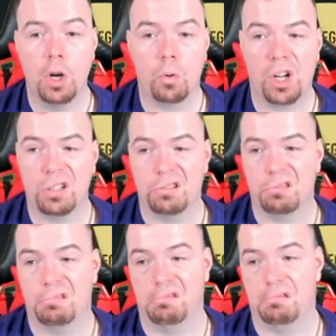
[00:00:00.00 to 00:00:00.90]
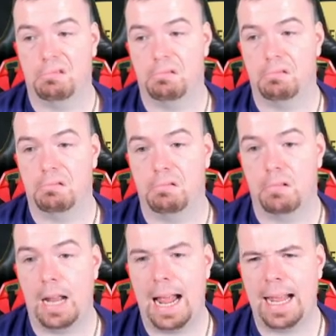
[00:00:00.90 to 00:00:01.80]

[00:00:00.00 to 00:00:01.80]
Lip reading: Run